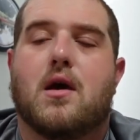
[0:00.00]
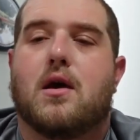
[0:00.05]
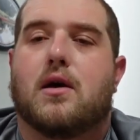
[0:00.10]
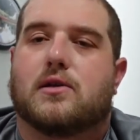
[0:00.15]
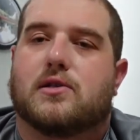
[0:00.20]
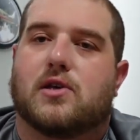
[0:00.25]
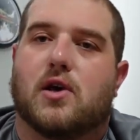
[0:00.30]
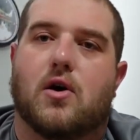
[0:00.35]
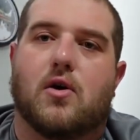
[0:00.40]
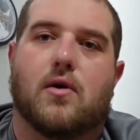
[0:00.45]

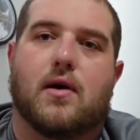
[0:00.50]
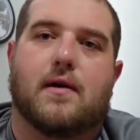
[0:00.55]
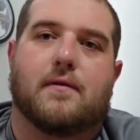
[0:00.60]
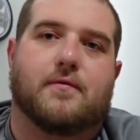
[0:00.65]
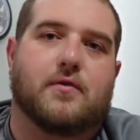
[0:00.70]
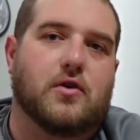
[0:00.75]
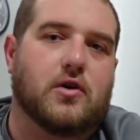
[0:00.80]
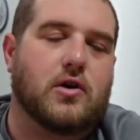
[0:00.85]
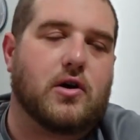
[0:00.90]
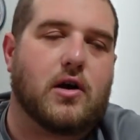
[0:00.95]
So
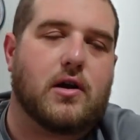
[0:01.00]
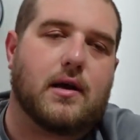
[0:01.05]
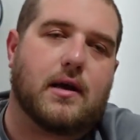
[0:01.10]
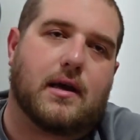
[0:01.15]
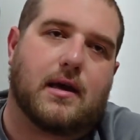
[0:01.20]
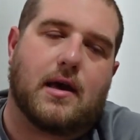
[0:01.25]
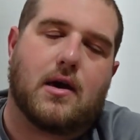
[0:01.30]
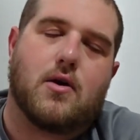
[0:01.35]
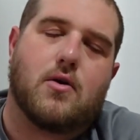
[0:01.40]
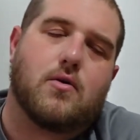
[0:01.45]
if you're going
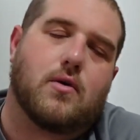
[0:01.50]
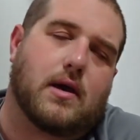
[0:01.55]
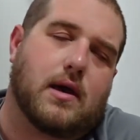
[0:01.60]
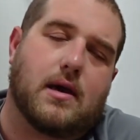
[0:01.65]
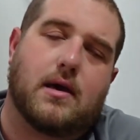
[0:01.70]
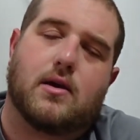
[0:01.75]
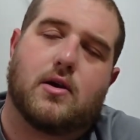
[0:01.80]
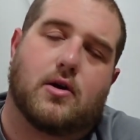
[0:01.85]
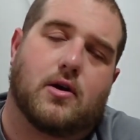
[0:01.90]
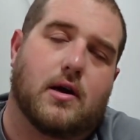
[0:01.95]
to go
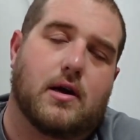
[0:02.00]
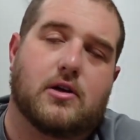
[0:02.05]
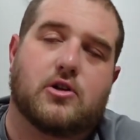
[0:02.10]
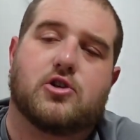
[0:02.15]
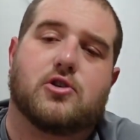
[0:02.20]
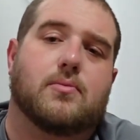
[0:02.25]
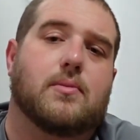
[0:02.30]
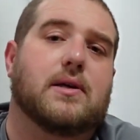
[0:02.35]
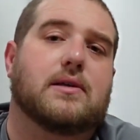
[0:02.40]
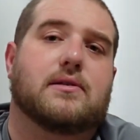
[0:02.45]
get your
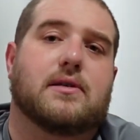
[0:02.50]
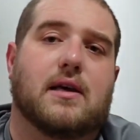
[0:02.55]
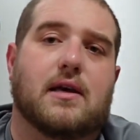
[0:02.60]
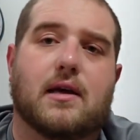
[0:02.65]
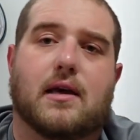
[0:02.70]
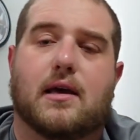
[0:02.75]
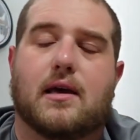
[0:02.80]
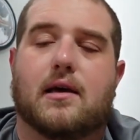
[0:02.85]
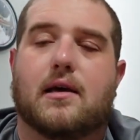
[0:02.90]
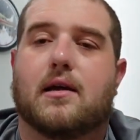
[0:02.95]
instrument
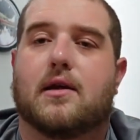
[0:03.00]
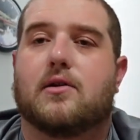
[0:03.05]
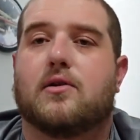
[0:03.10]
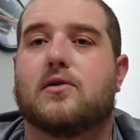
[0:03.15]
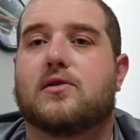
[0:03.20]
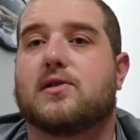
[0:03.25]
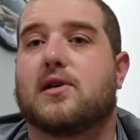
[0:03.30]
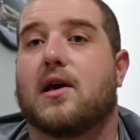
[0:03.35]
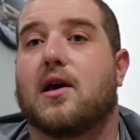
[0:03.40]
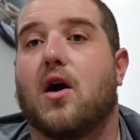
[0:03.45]
ticket and you
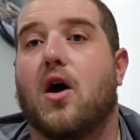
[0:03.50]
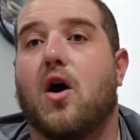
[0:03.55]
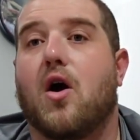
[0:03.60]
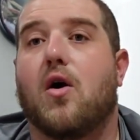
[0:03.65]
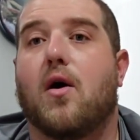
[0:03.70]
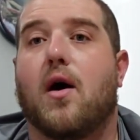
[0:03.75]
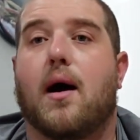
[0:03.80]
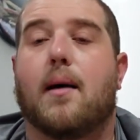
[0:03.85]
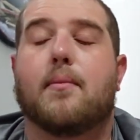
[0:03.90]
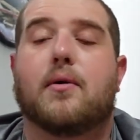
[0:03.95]
say,
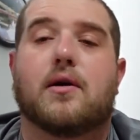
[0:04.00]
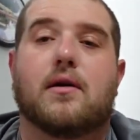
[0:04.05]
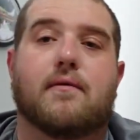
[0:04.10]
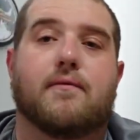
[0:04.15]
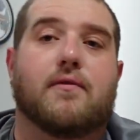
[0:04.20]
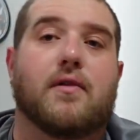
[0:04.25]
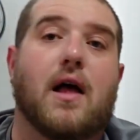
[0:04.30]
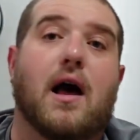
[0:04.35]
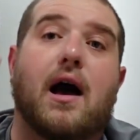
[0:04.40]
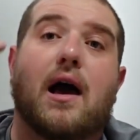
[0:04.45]
oh, I'm going to
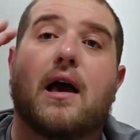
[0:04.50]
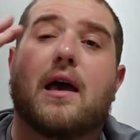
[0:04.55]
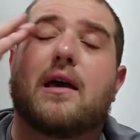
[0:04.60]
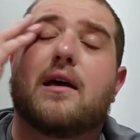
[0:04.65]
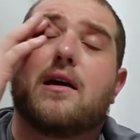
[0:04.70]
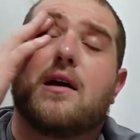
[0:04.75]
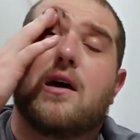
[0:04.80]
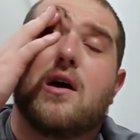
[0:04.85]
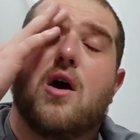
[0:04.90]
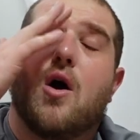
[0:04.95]
fly
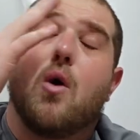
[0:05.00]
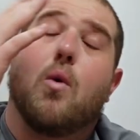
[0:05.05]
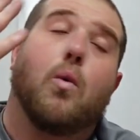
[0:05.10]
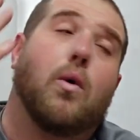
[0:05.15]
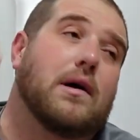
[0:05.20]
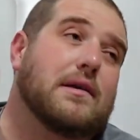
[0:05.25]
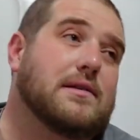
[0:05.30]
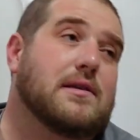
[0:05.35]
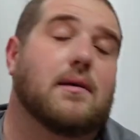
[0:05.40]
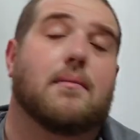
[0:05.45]

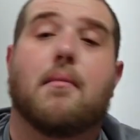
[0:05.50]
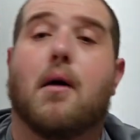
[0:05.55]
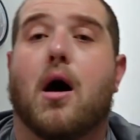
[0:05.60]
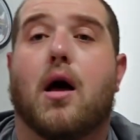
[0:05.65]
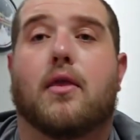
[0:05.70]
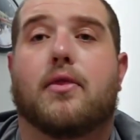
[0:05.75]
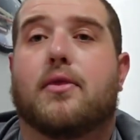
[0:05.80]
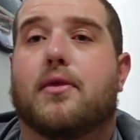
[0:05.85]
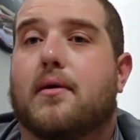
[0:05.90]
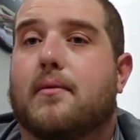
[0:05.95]
once a
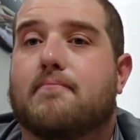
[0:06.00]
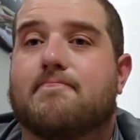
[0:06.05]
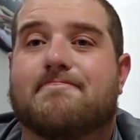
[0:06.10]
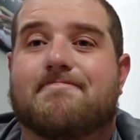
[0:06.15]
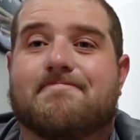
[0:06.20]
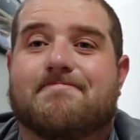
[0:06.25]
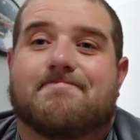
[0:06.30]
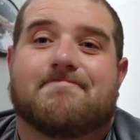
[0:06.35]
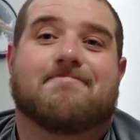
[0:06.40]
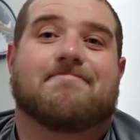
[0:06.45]
month,
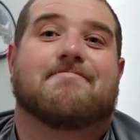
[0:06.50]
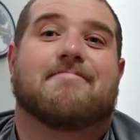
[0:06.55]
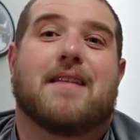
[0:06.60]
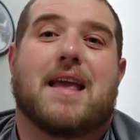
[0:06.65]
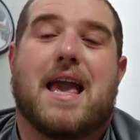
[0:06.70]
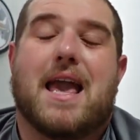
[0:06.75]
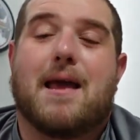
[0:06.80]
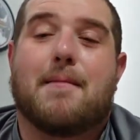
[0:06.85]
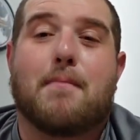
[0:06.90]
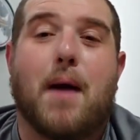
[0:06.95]

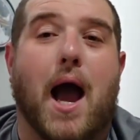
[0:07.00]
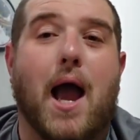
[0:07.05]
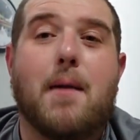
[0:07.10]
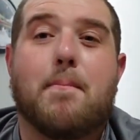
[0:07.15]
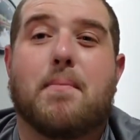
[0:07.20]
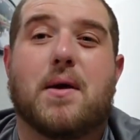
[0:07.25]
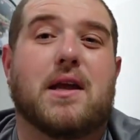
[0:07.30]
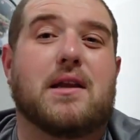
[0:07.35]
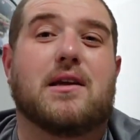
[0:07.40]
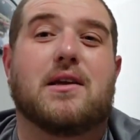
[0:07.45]
in my
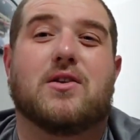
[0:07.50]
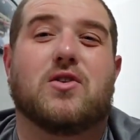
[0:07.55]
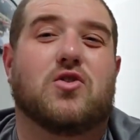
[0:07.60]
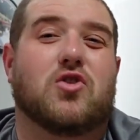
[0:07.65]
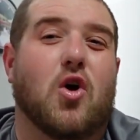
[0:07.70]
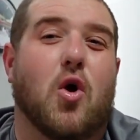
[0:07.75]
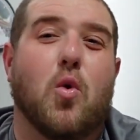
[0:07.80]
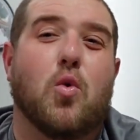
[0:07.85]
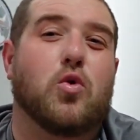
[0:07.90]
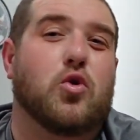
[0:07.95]
opinion,
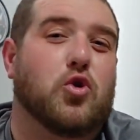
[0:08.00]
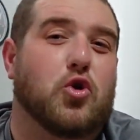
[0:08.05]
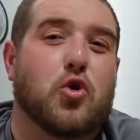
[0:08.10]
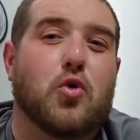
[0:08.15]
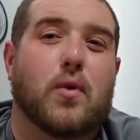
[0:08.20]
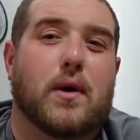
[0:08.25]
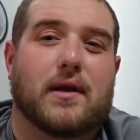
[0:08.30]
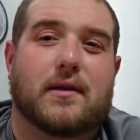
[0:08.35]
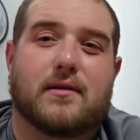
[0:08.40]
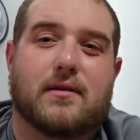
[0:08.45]
don't
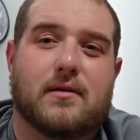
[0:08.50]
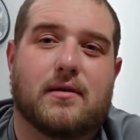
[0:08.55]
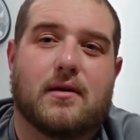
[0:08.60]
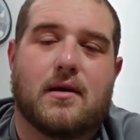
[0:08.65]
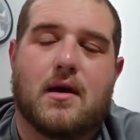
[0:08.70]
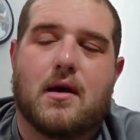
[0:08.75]
do it.